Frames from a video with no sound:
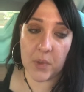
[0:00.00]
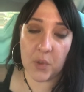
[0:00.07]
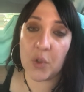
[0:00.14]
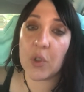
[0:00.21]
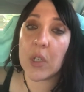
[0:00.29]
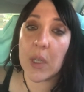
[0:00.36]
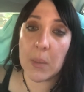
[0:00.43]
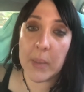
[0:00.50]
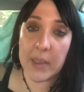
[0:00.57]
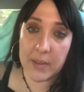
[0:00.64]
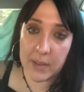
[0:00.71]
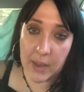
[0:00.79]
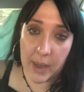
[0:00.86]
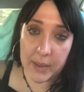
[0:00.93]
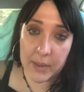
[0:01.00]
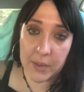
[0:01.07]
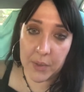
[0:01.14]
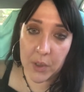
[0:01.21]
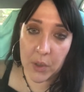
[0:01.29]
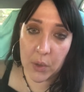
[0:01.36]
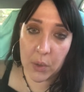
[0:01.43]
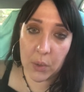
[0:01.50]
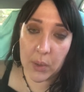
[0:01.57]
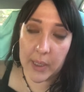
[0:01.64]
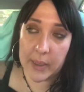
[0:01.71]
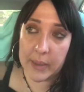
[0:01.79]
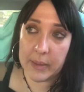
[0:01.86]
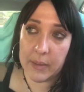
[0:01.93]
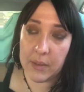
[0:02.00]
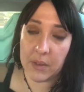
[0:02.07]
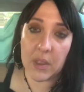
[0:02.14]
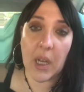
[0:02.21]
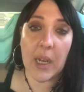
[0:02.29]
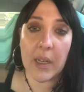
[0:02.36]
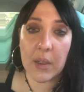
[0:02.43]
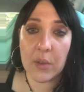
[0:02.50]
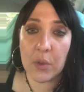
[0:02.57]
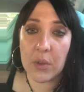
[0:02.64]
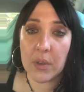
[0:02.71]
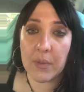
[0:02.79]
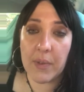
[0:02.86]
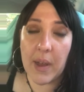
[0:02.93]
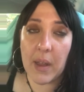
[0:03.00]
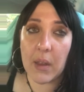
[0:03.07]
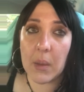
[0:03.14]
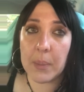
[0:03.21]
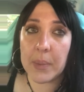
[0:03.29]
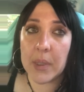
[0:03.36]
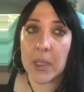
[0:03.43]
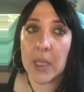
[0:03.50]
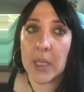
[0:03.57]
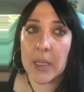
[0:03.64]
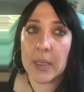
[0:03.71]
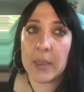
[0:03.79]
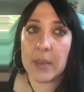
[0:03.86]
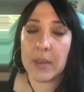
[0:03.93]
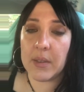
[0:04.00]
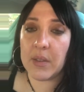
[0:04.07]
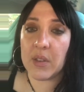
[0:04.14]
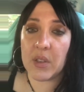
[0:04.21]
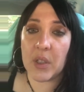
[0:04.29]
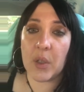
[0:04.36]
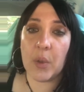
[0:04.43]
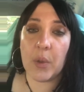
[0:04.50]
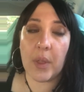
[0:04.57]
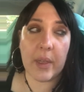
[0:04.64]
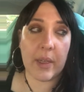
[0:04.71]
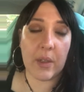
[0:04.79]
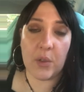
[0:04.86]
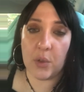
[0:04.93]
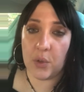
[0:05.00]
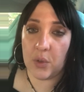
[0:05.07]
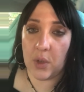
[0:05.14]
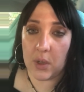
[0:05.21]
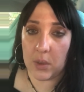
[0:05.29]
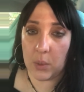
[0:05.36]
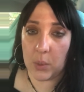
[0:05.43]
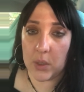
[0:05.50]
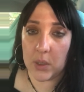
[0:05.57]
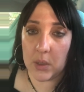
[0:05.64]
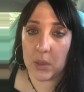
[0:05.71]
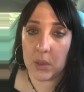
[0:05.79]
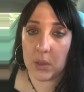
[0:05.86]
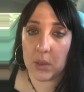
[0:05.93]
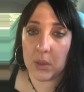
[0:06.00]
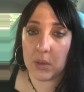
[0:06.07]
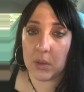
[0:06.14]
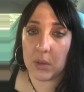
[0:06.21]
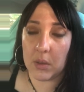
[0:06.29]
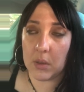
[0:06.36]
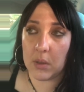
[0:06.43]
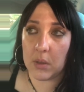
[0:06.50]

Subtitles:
dream inside of you and desire to develop, this is a good thing to start with. This is